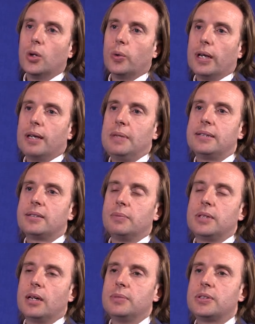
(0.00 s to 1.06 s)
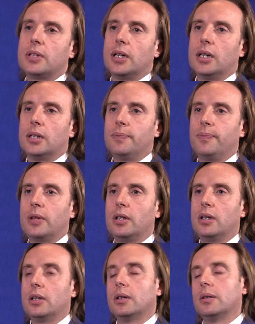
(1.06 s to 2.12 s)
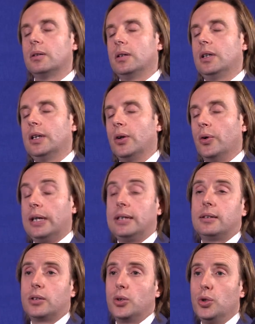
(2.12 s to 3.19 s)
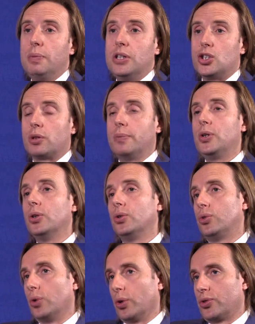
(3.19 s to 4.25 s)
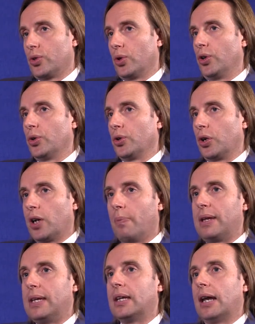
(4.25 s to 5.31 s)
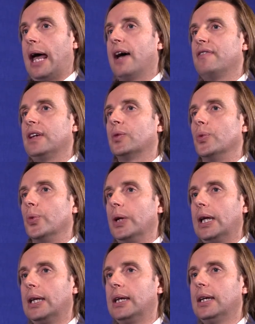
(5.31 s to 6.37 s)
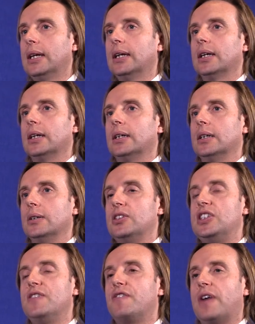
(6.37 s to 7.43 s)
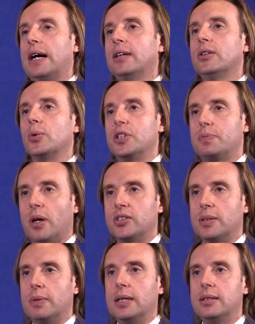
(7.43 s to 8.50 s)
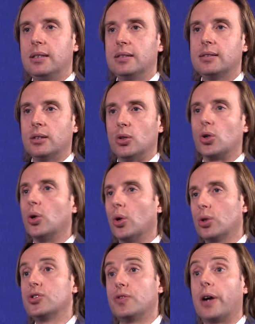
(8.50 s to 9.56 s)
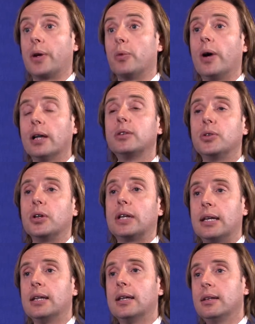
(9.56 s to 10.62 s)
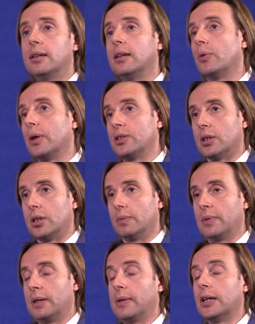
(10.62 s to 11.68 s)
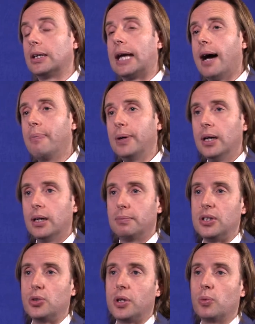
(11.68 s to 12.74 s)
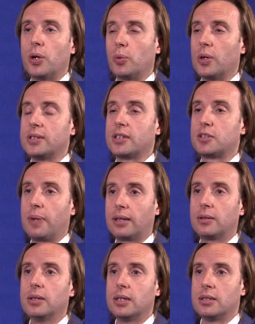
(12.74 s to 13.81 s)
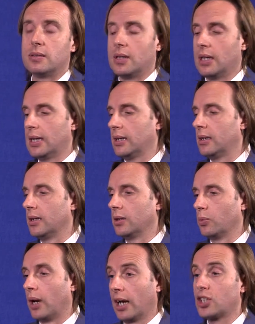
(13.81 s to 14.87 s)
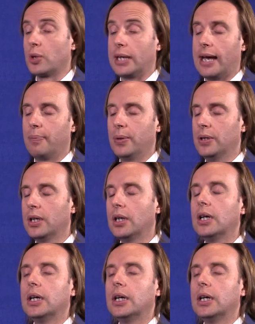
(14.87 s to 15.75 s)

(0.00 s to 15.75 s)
Well, I mean, sometimes, it could be attributed to also, the company not having really defined the responsibilities and the goals very well to the candidate, and there was maybe a gap between what was expected and what actually happened.